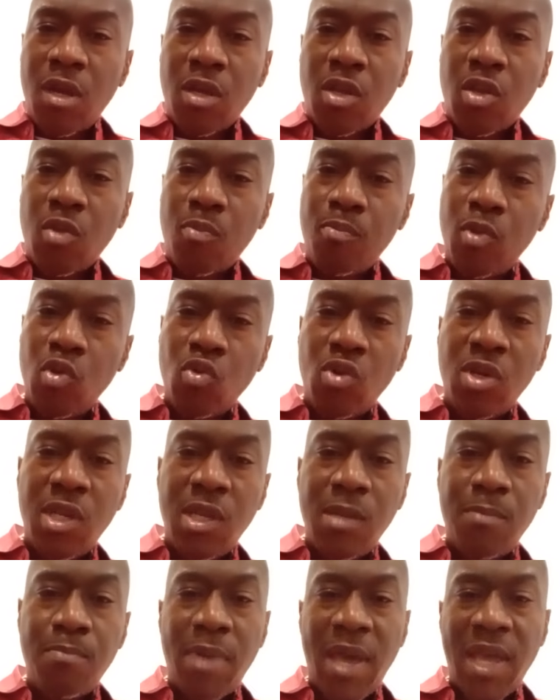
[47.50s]

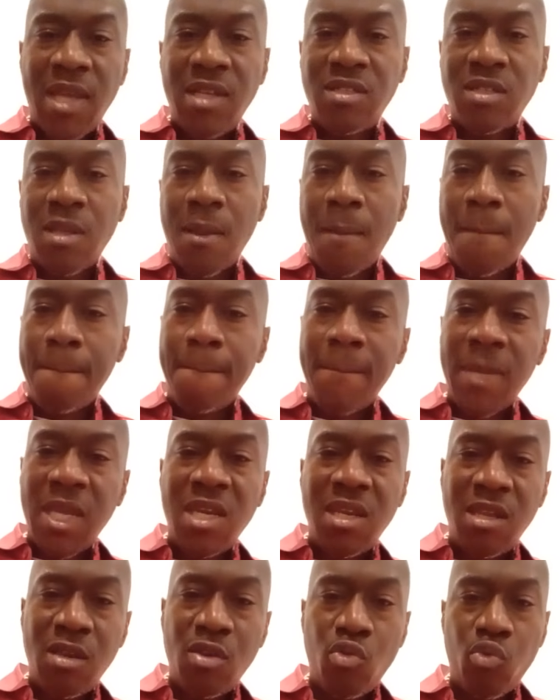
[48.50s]
community-based
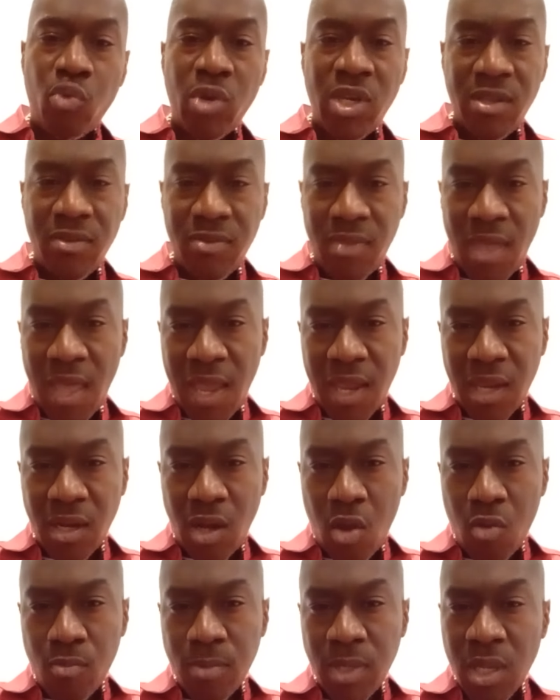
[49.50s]
meet and greet thing,
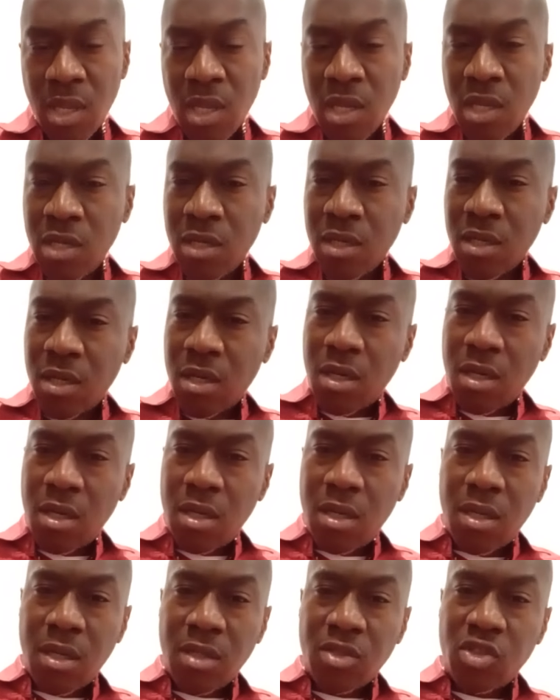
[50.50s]
homie.
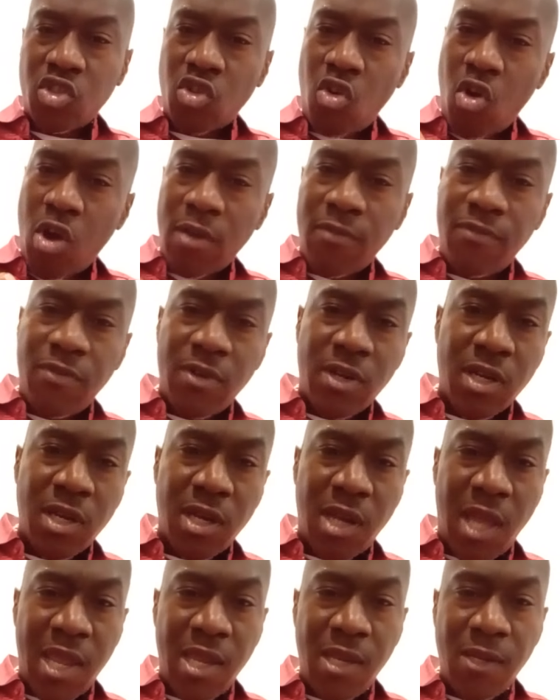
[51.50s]
Sorry for the
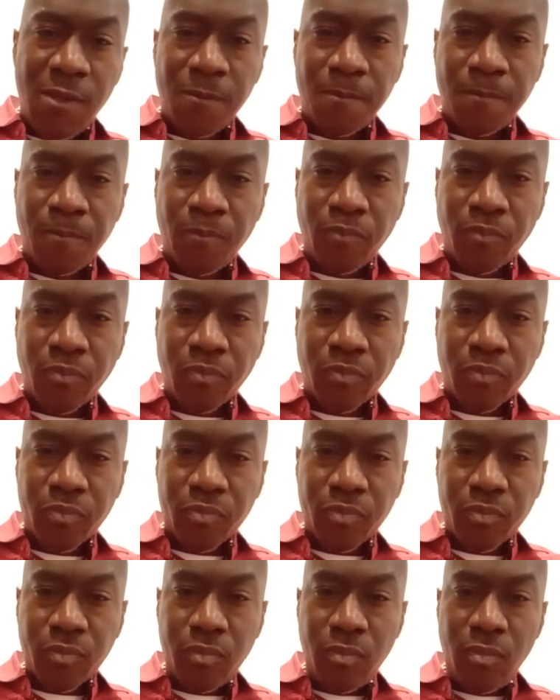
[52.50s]
late
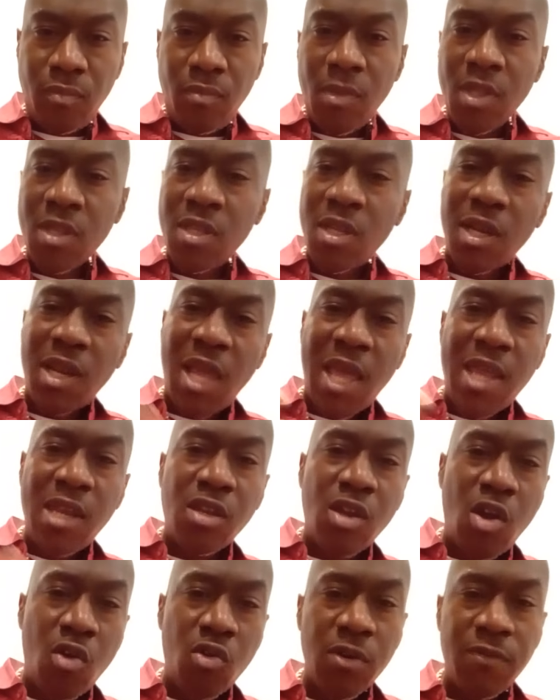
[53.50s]

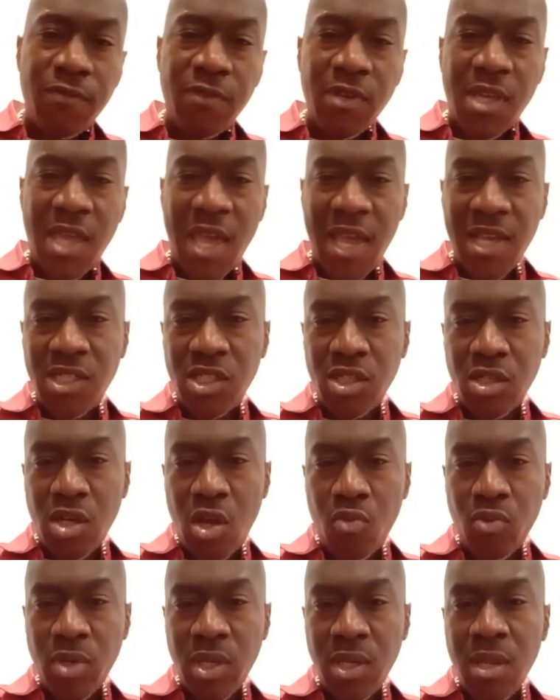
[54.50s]
notification
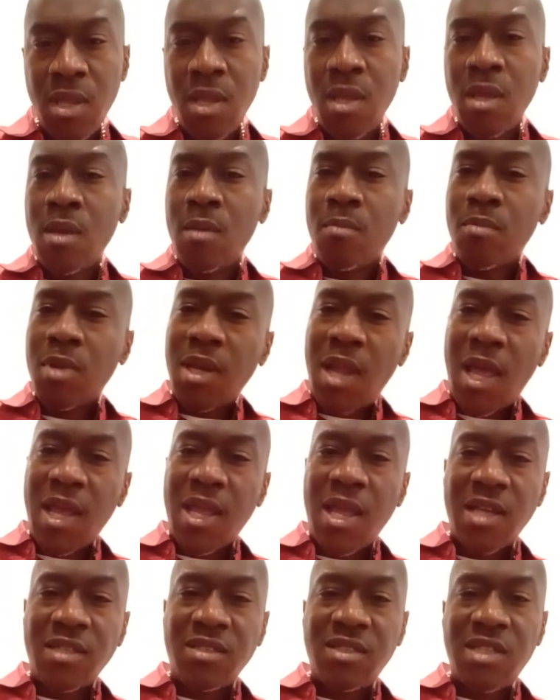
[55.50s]
on it. But
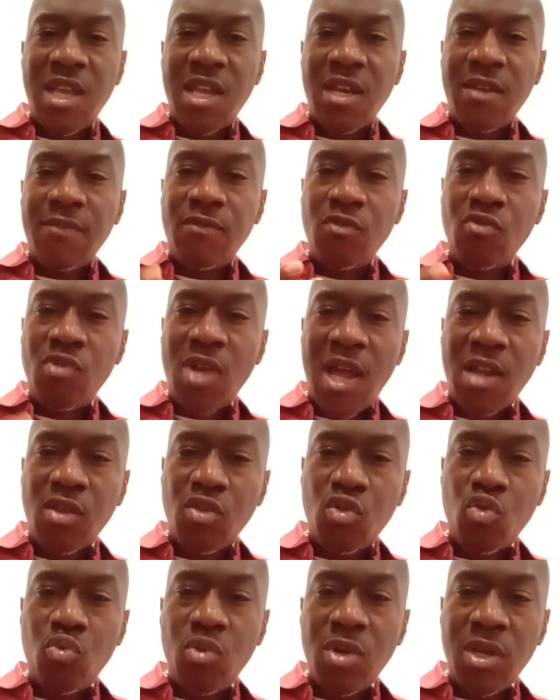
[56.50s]
like I said, if you're
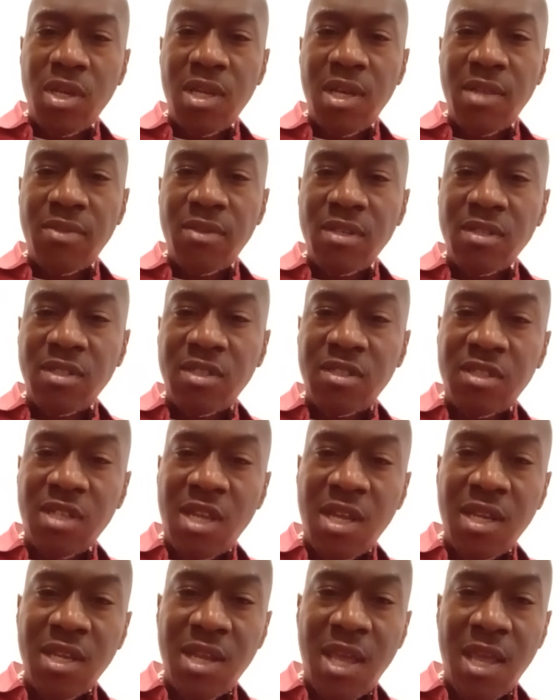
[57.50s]
not doing nothing
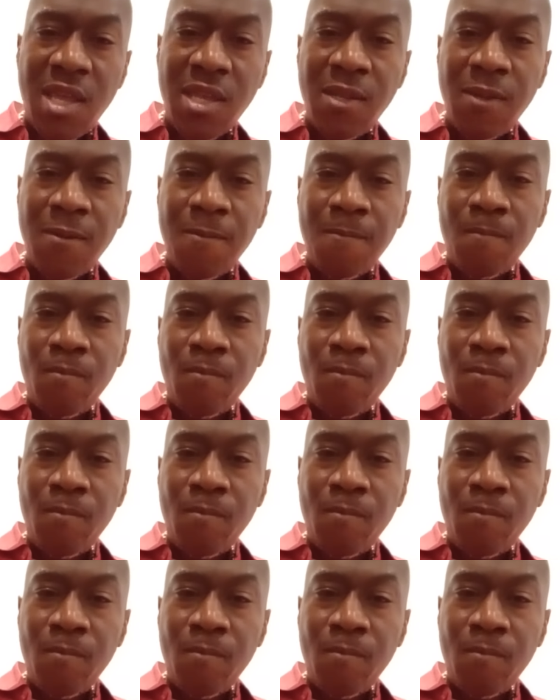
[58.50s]
Sunday,